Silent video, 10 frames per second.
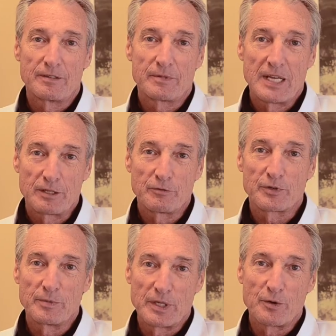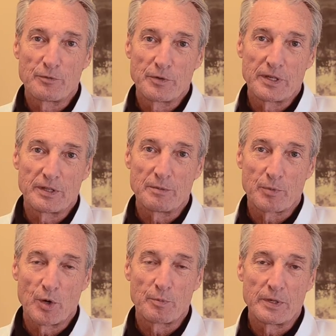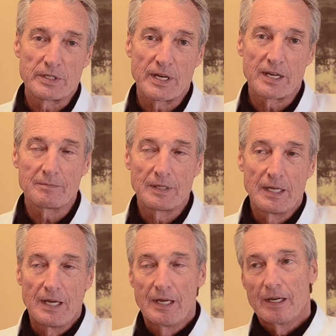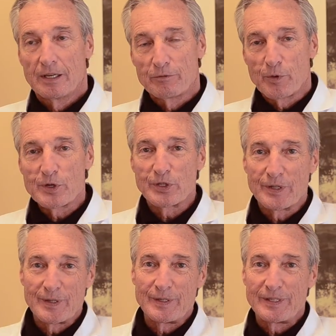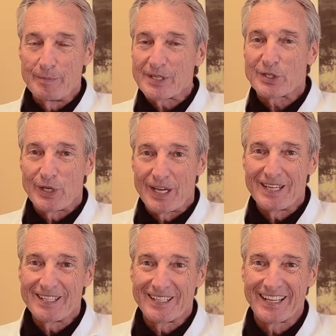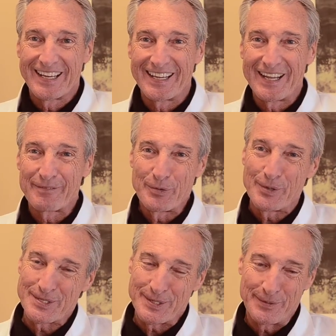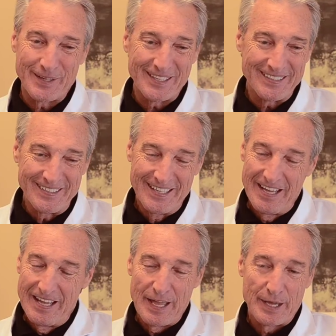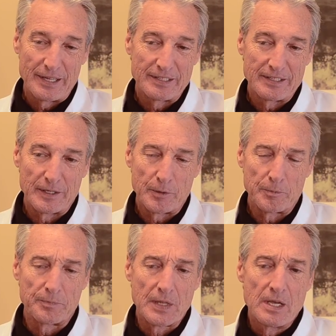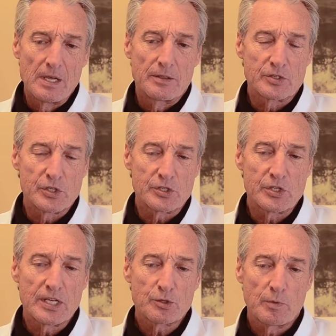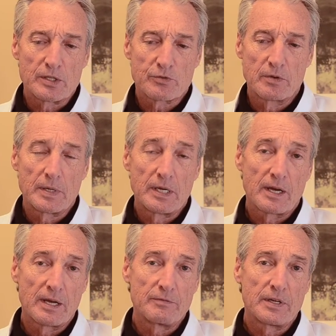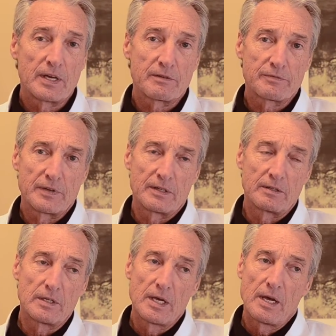taken from the ovary at the appropriate time. Unfortunately, you miss the egg every once in a while, and the success rates for mini IVF and